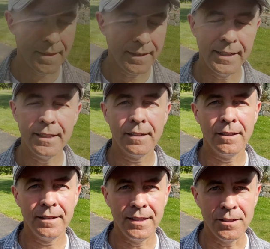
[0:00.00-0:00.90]
any
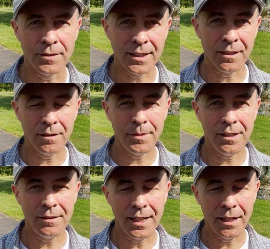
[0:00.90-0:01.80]
car that you care
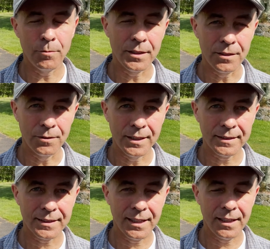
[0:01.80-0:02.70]
about, I would do
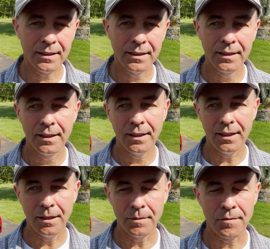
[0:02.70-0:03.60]
this on.
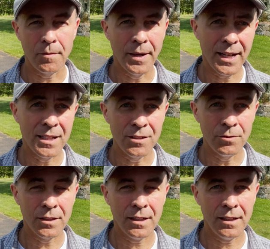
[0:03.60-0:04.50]
If you buy a new
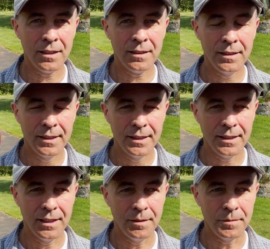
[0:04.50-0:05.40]
car,
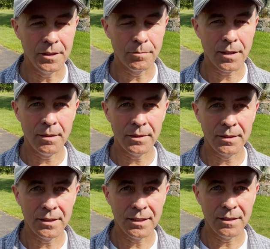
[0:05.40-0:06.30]
you're
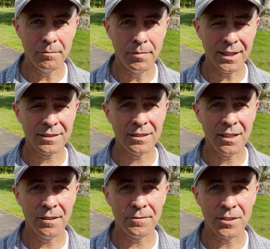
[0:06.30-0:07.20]
probably best
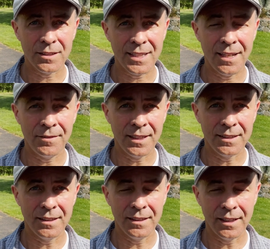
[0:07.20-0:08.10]
off just having it
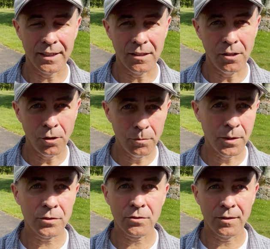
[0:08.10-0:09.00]
done like
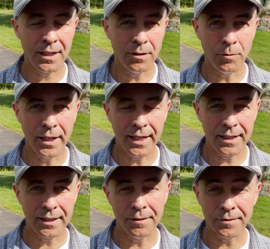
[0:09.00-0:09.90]
almost right away,
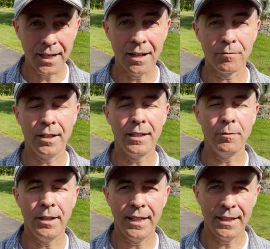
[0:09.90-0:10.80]
if not right
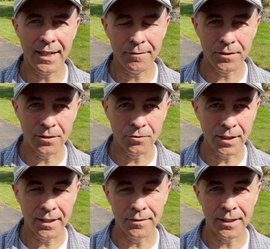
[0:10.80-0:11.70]
away after you
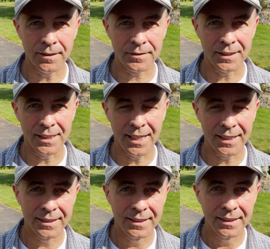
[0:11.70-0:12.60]
drive it off the lot,
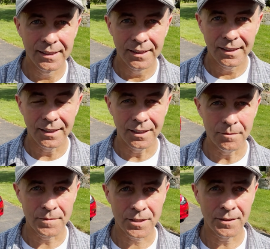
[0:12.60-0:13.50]

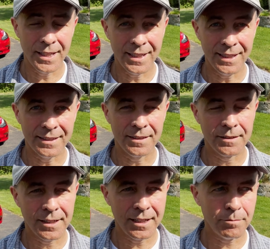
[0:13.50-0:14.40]
so that it kind of